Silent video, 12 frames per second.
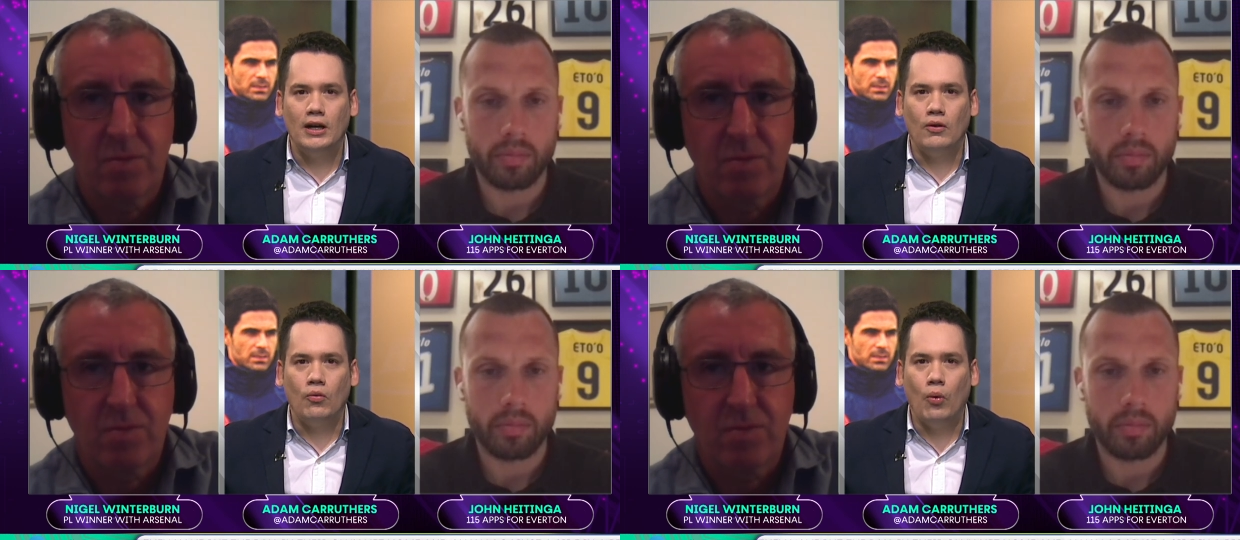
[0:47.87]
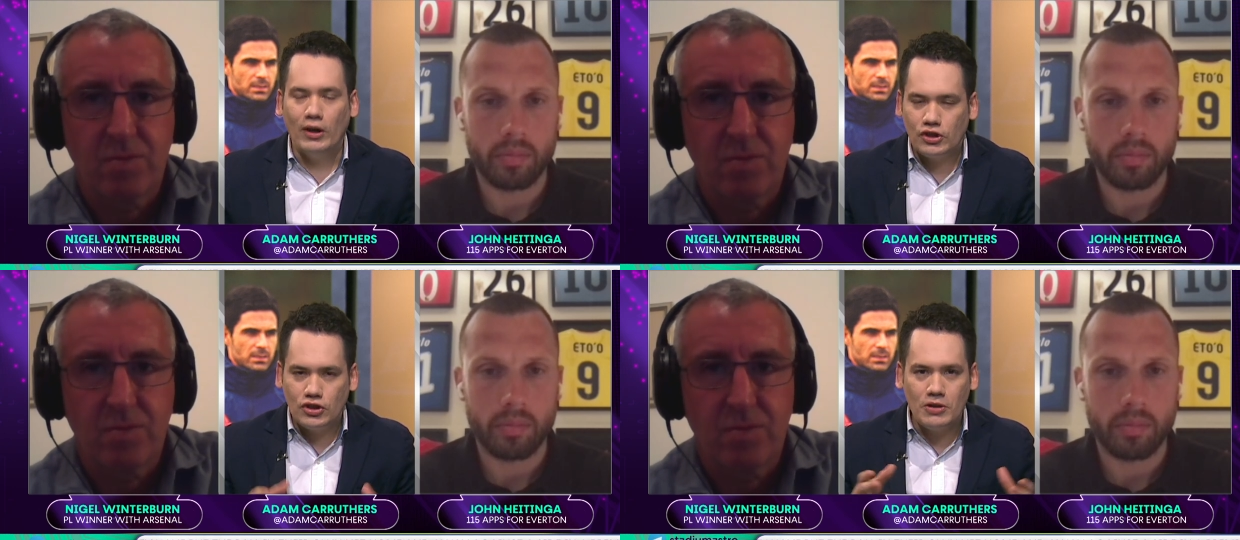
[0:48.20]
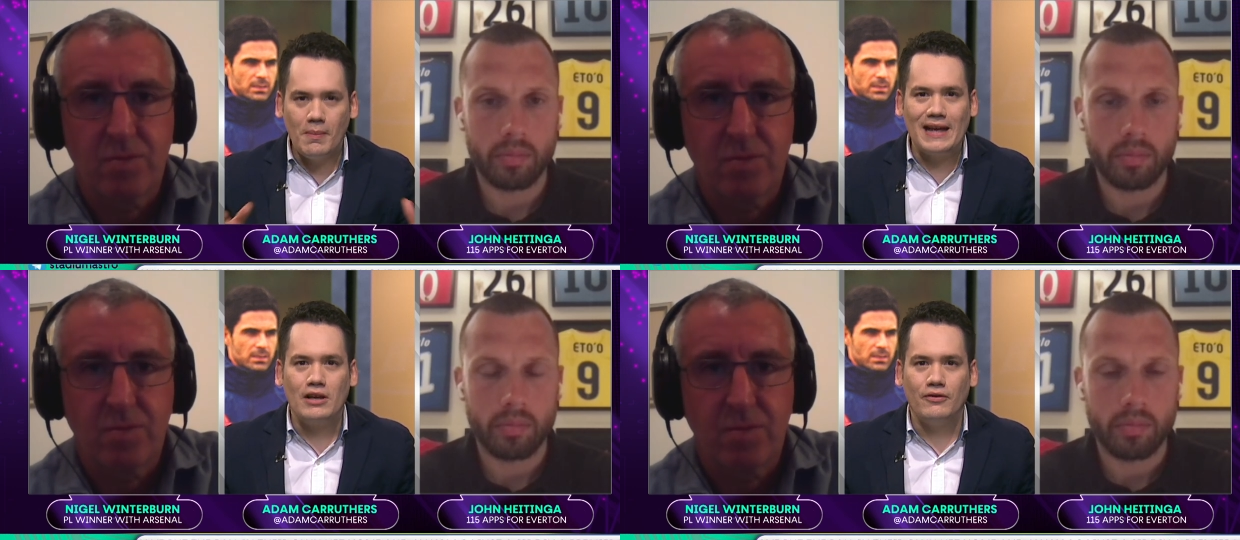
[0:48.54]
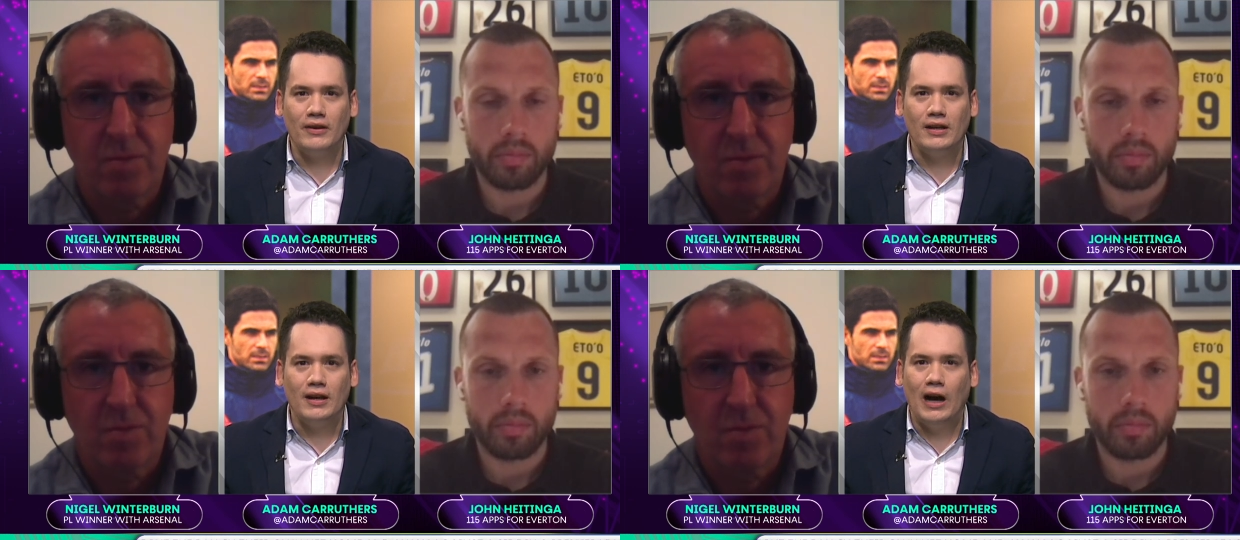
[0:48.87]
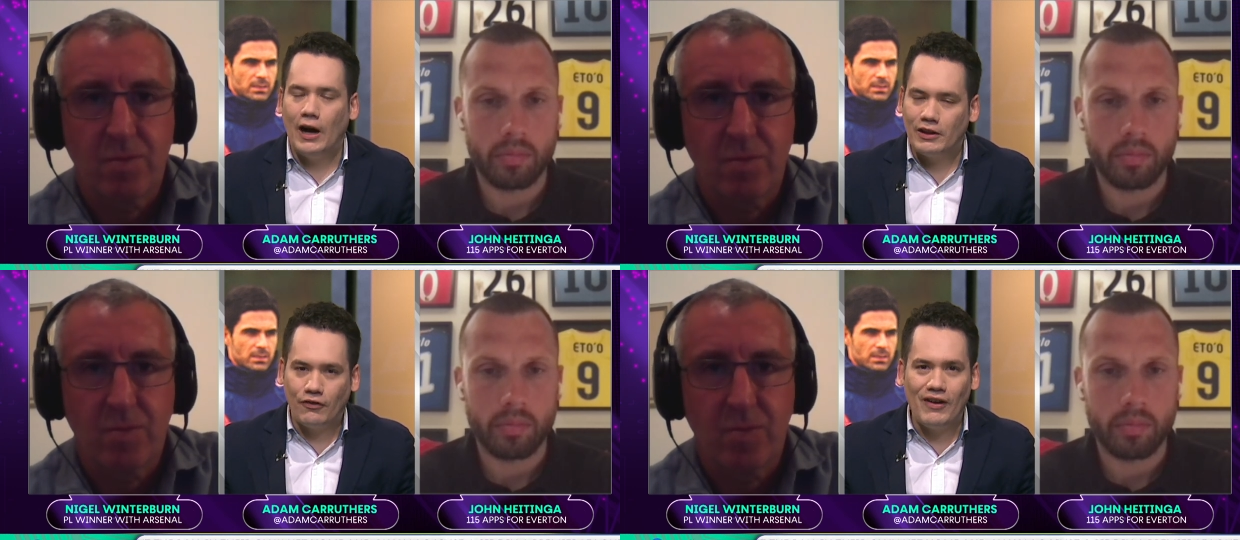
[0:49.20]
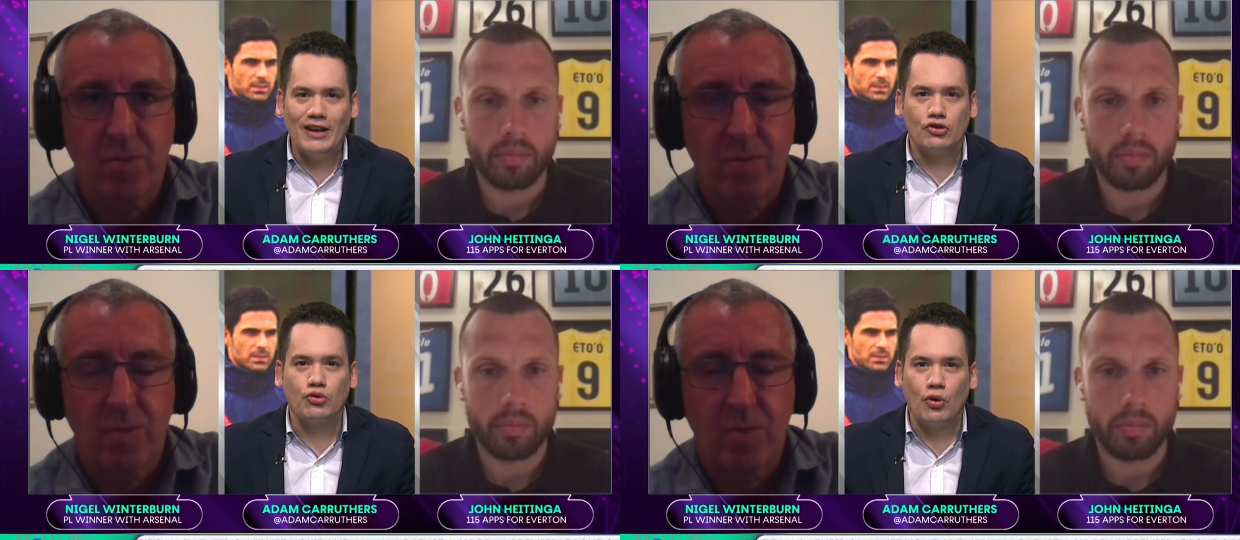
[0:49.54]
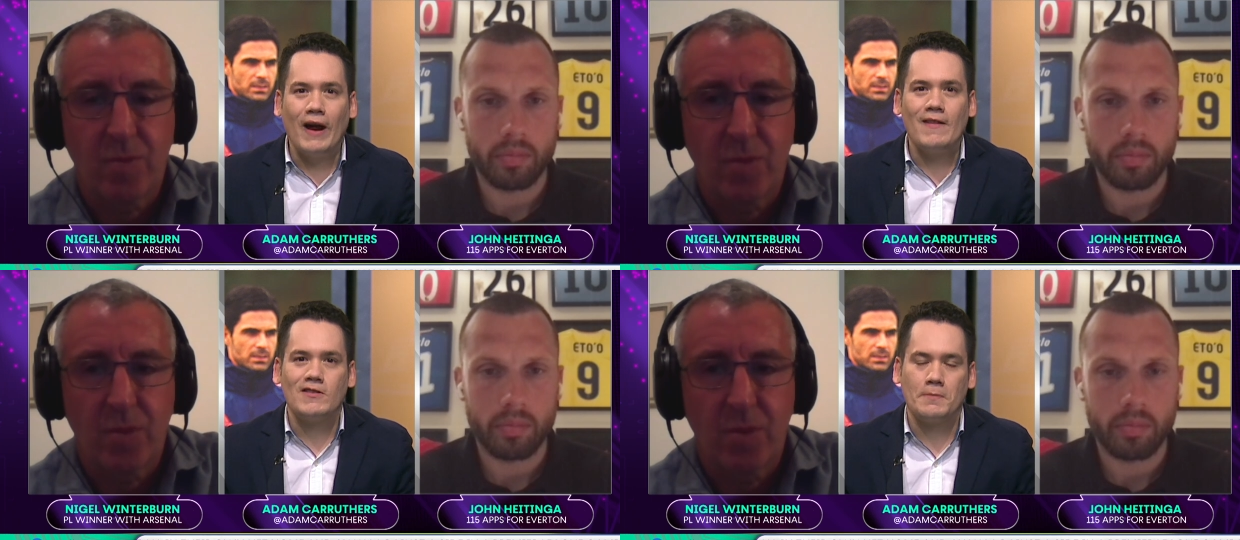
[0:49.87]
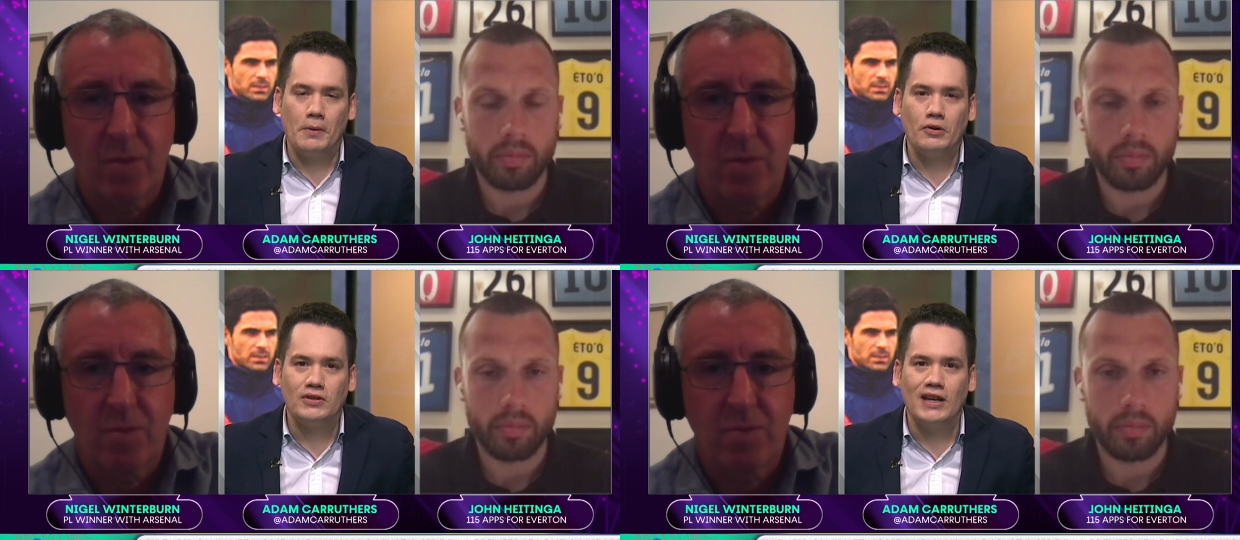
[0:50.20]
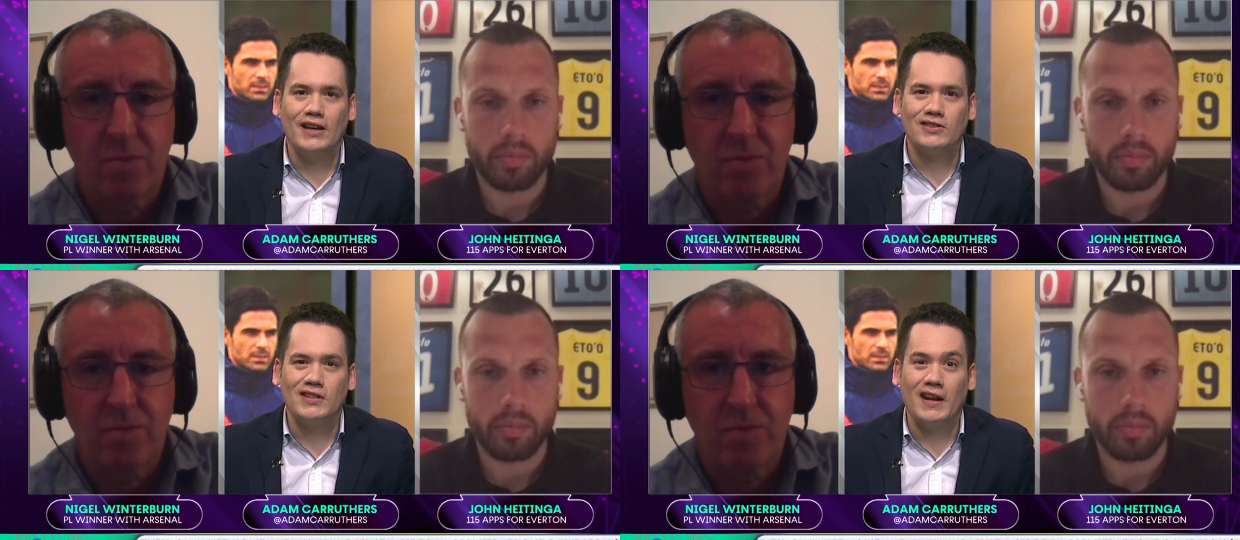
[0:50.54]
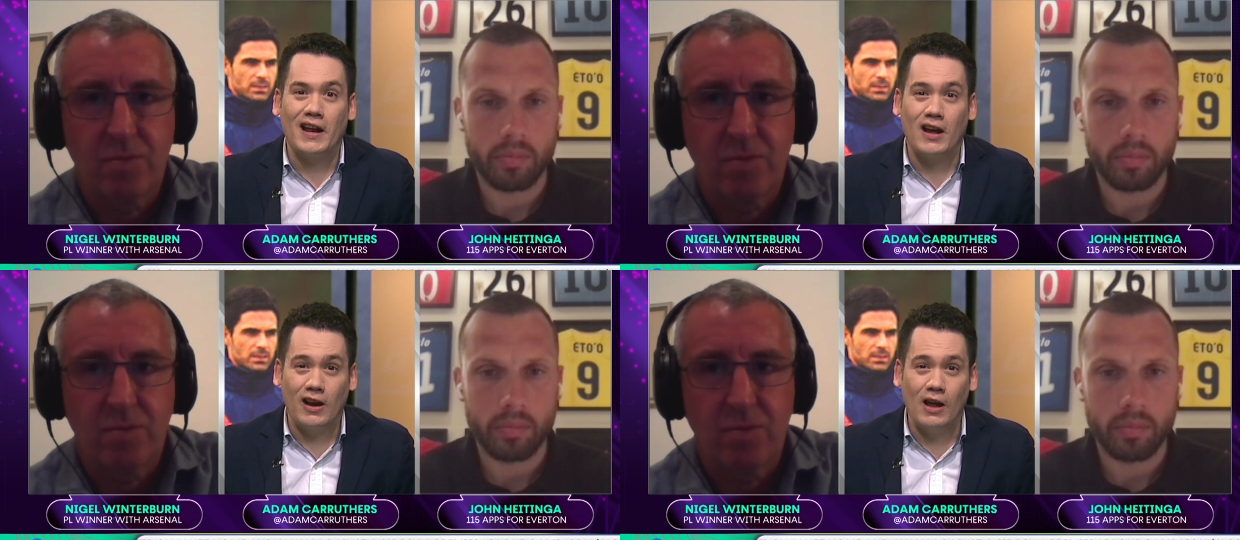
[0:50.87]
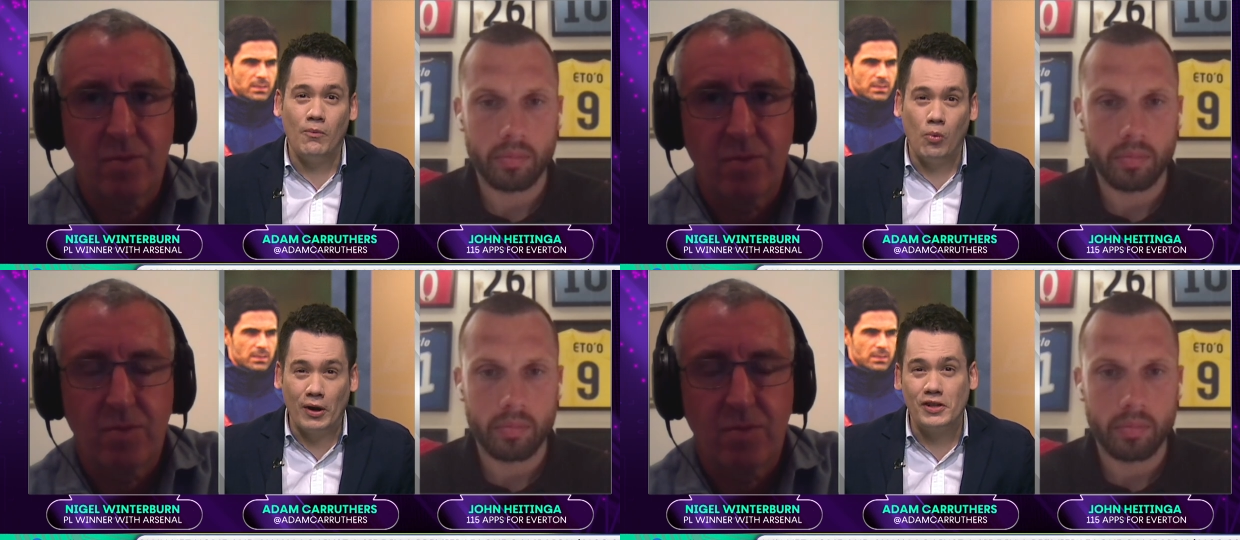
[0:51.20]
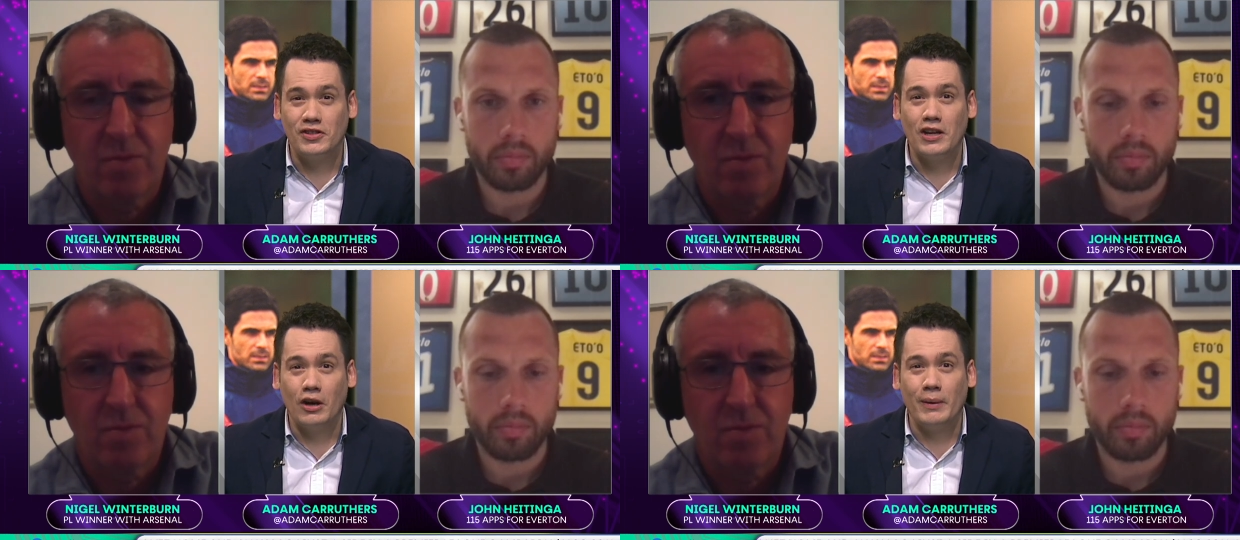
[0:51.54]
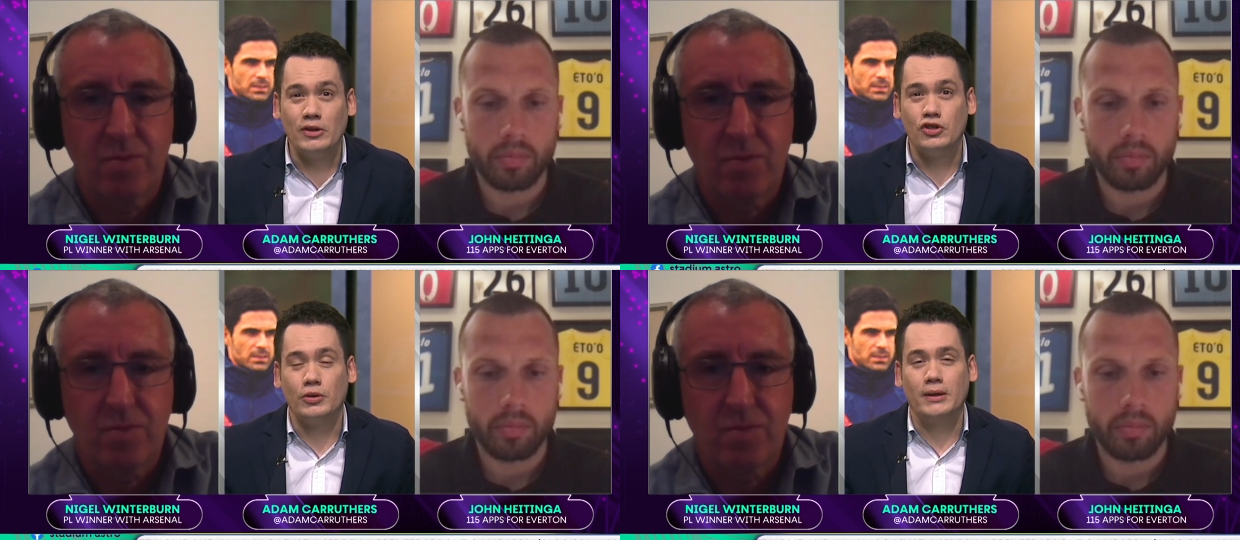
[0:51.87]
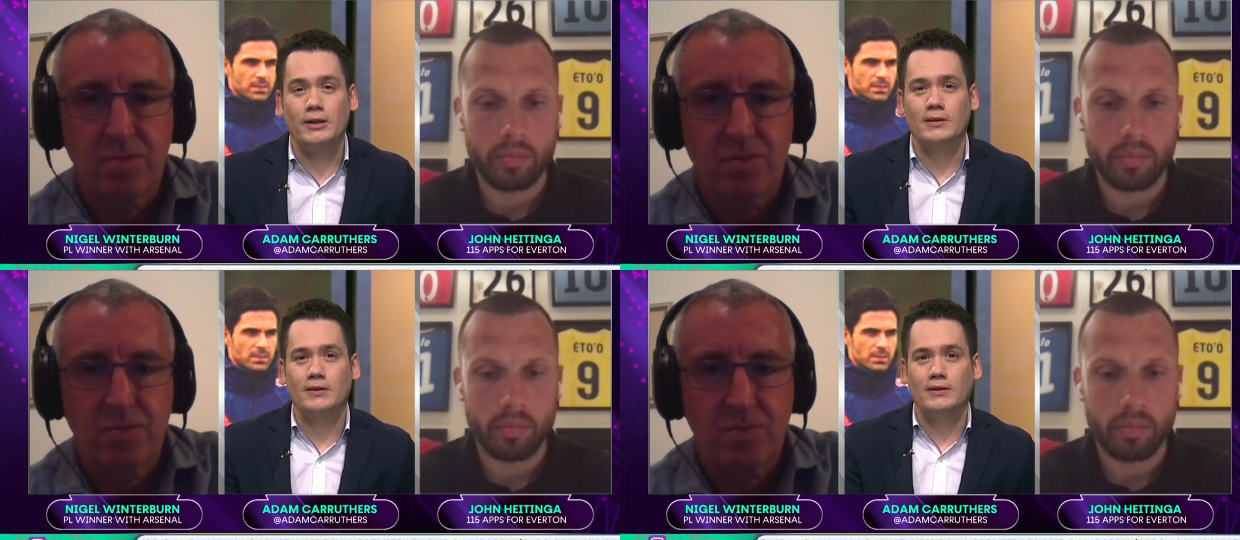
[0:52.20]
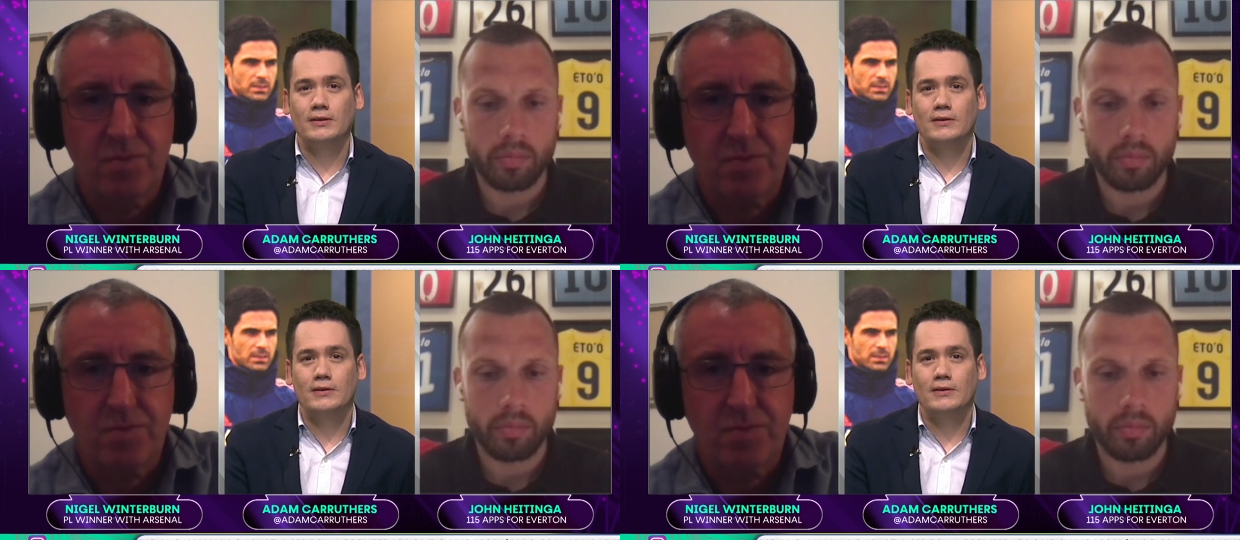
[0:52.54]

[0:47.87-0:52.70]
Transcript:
Speaker 1: What did you make of it? Are the fans right to protest that a club wanted to go into it?